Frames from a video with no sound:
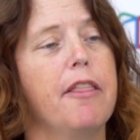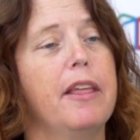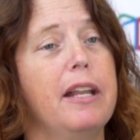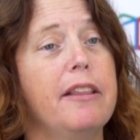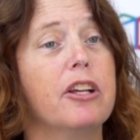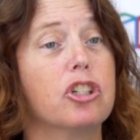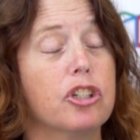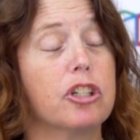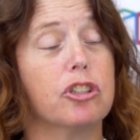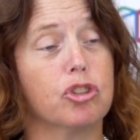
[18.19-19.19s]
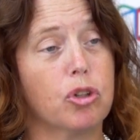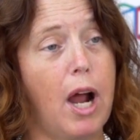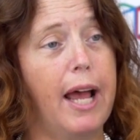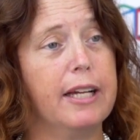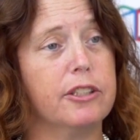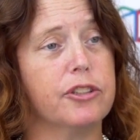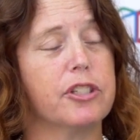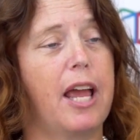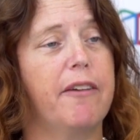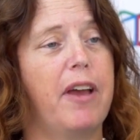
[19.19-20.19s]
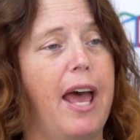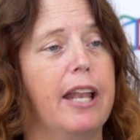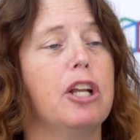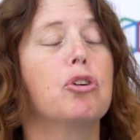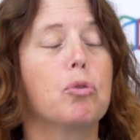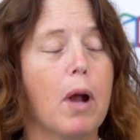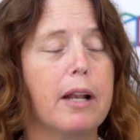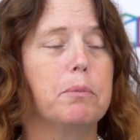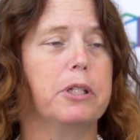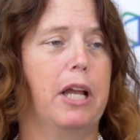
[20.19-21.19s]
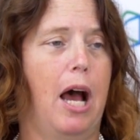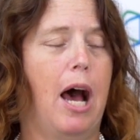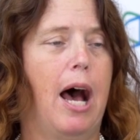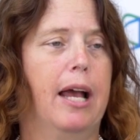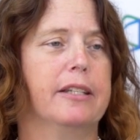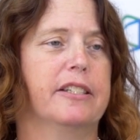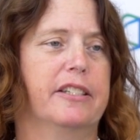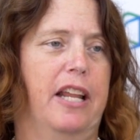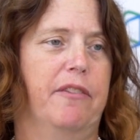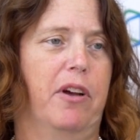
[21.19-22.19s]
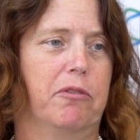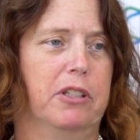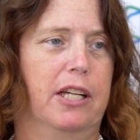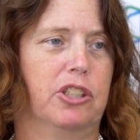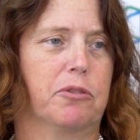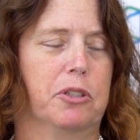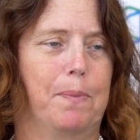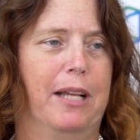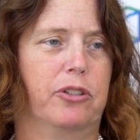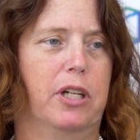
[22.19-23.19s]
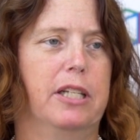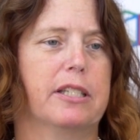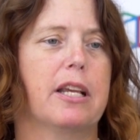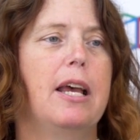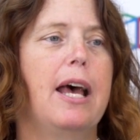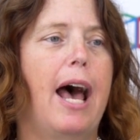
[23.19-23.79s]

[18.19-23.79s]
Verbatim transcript: that in the clinical trials have had incredibly high sustained virologic response rates.